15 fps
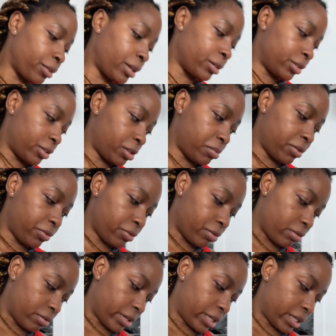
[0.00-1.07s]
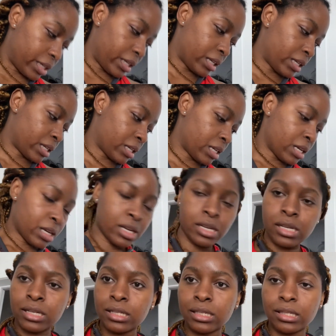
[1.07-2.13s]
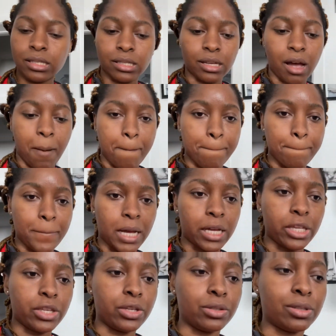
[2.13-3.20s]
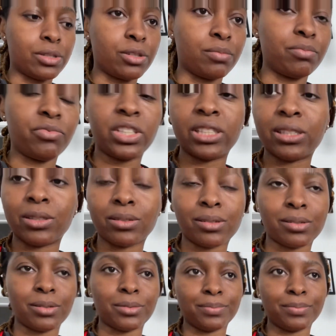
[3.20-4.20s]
I'll just be following some YouTube videos, so